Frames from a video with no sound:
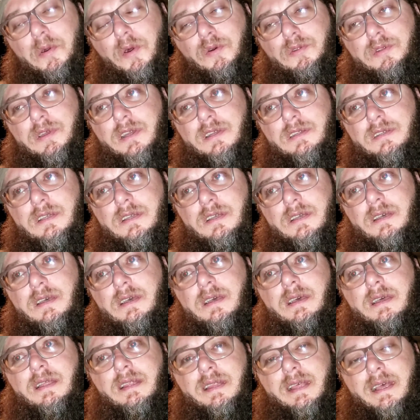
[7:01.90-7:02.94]
holders
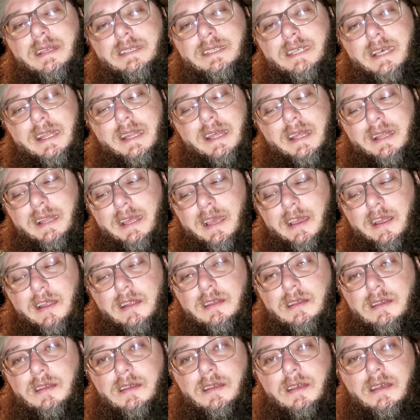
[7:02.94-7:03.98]
that sit in here,
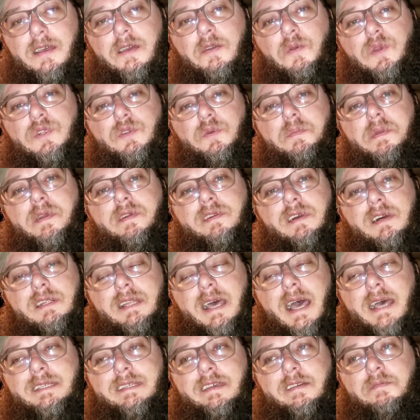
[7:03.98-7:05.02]
which will be real
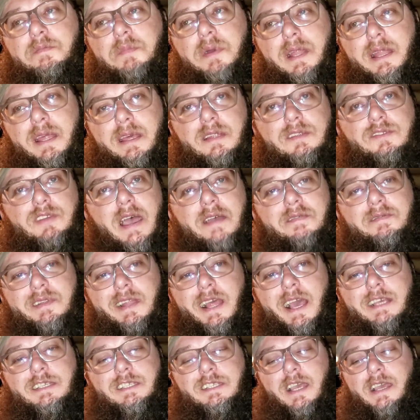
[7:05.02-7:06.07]
nice. Everybody driving the
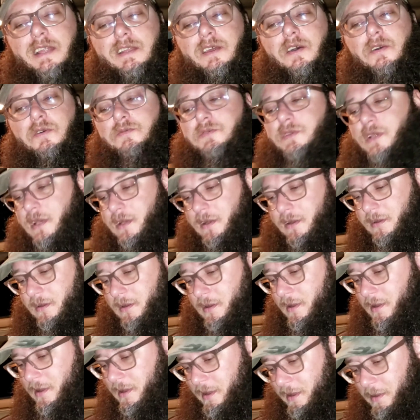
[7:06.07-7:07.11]
XJ knows it'd
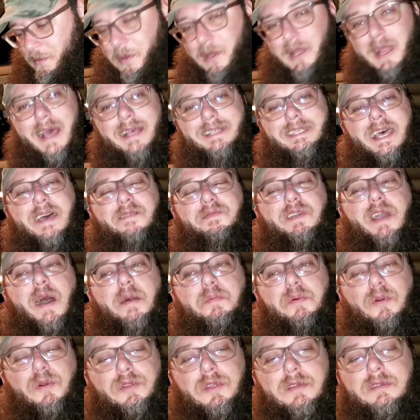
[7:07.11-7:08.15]
be nice to have cup
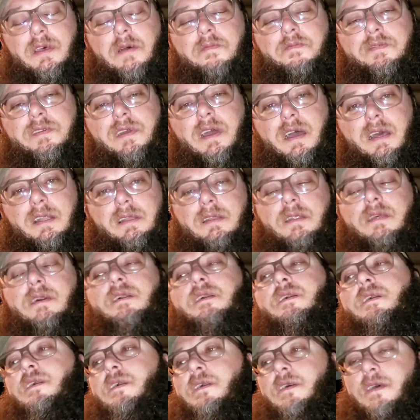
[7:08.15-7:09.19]
holders up front.
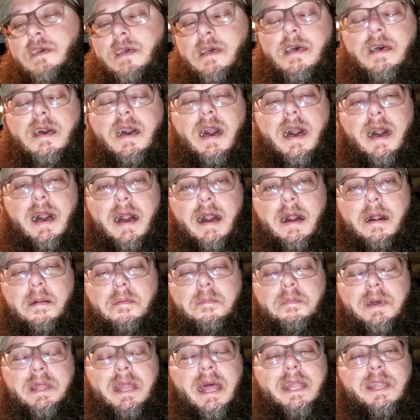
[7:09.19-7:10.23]

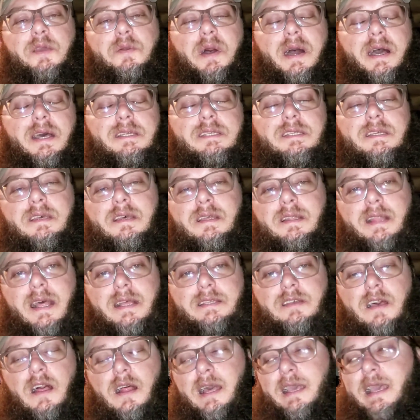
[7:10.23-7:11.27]
But anyways,
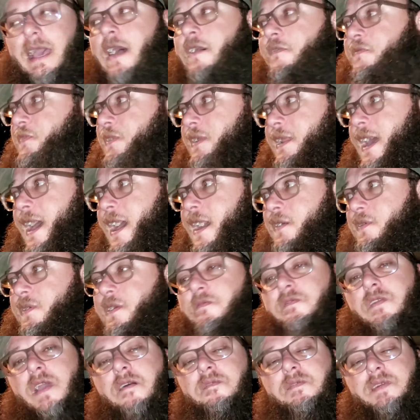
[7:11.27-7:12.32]
that's all I got for now.
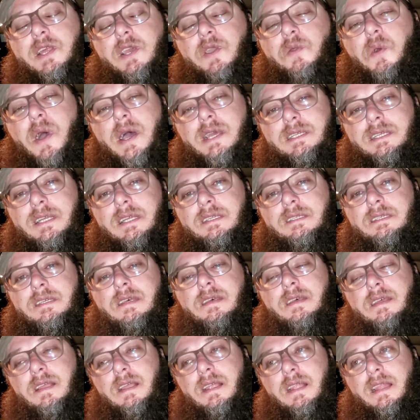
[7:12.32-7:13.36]
If you have any questions,
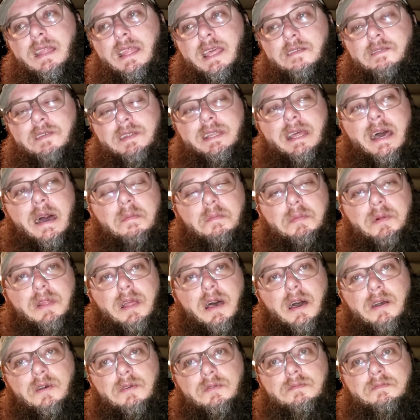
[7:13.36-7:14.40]
leave it down
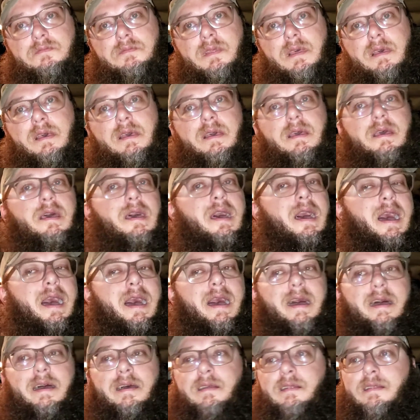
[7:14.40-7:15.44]
below.
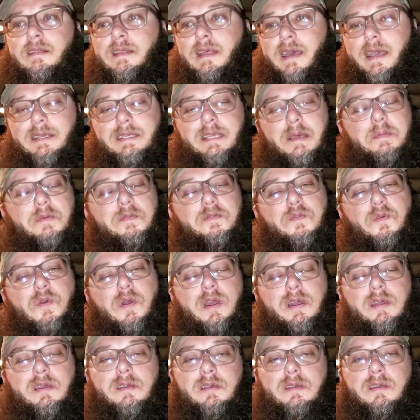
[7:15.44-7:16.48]
Like I said
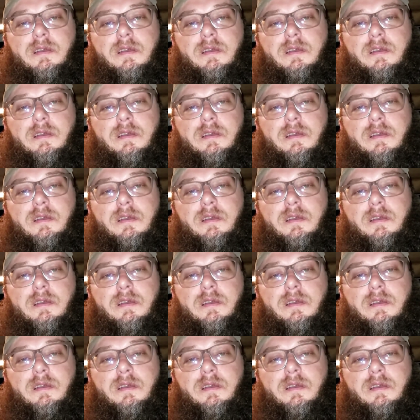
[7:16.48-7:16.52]
before,